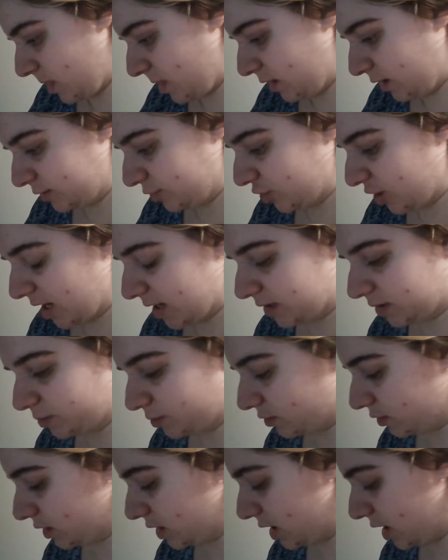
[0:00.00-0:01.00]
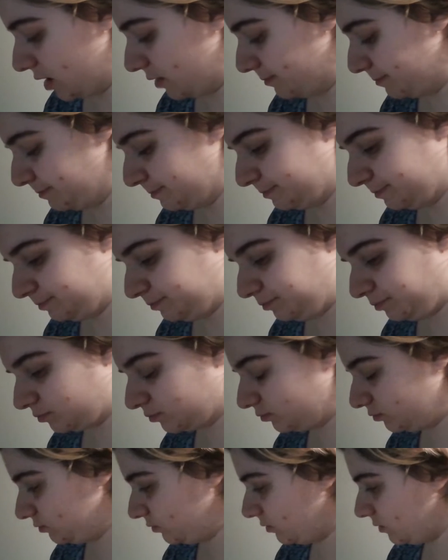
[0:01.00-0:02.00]
Jasper, yeah.
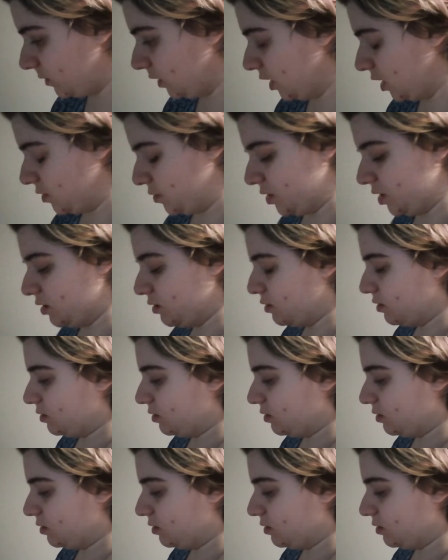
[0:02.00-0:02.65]
Here we are.